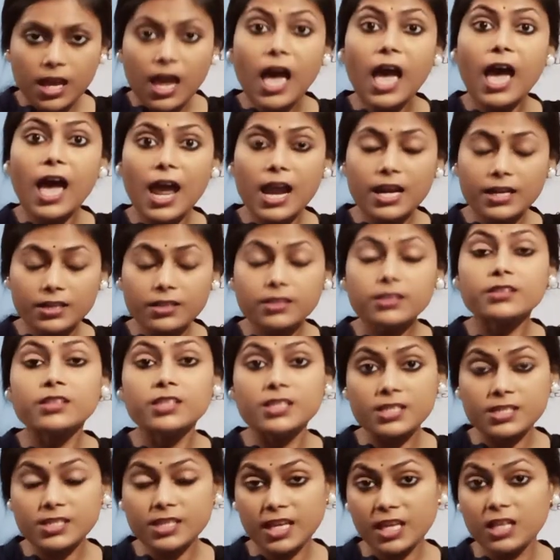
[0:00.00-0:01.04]
and
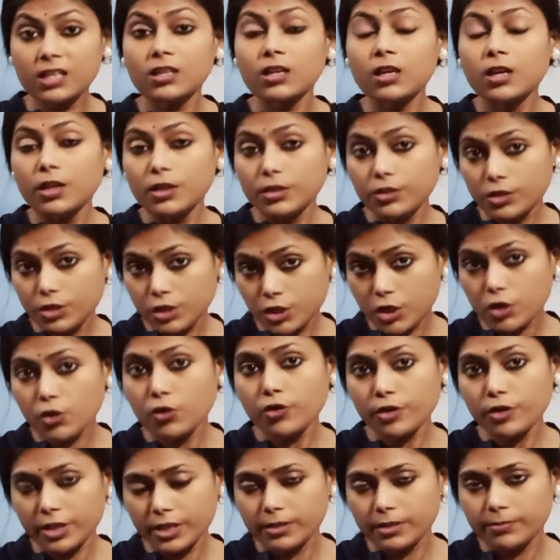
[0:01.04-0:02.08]
the cell
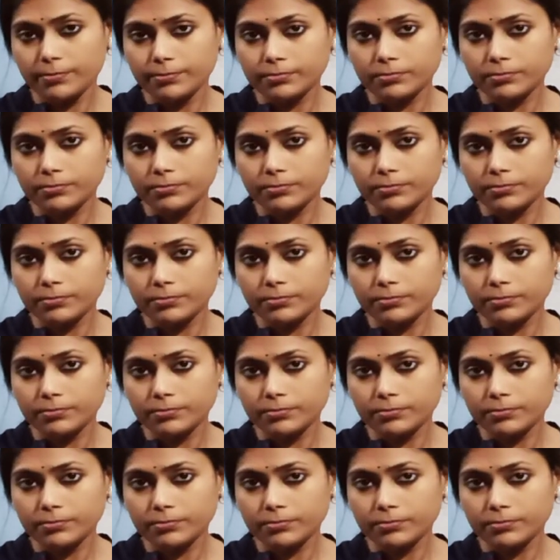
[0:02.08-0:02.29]
theory.